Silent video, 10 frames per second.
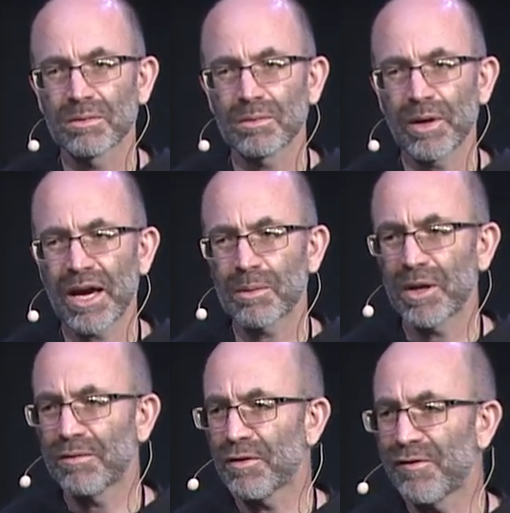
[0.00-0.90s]
We had a
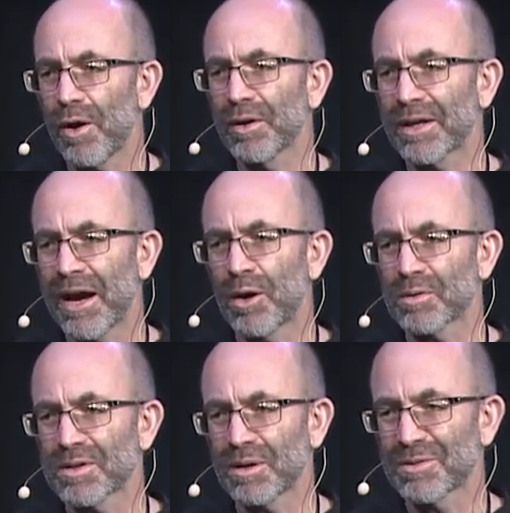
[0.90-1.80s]
bit of a falling
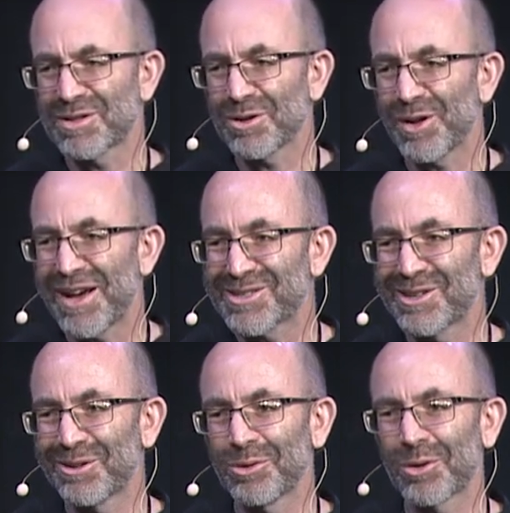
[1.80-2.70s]
out, and I'm still
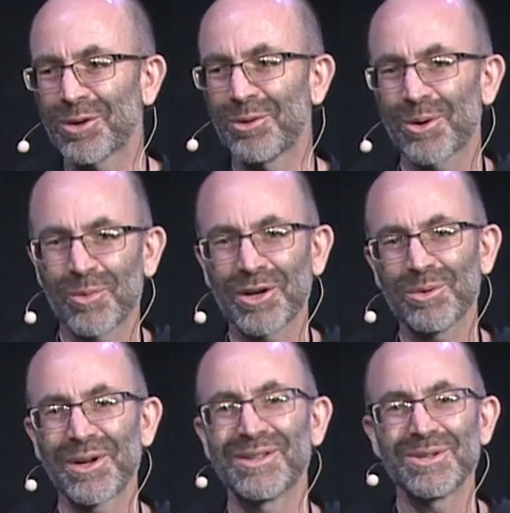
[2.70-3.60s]
asking the Lord, Lord, what do you
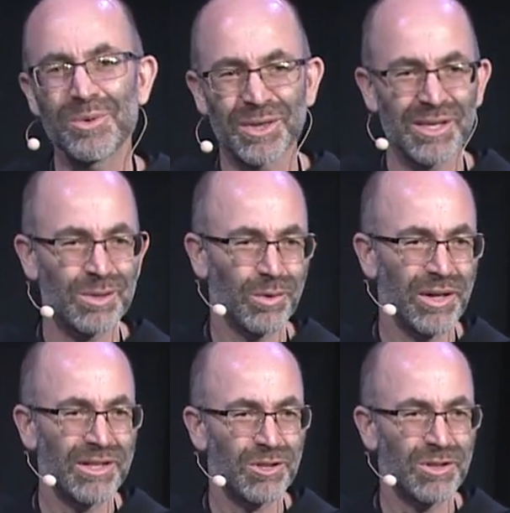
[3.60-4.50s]
want to do with this
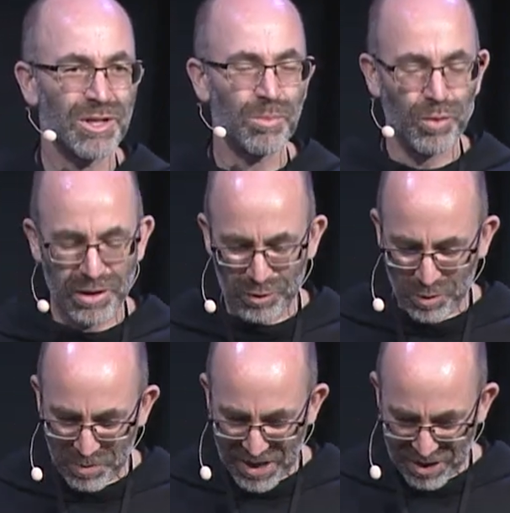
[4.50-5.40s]
relationship? What are you
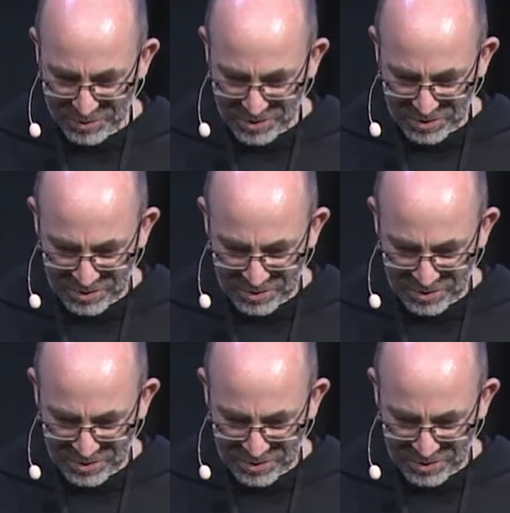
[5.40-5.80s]
about?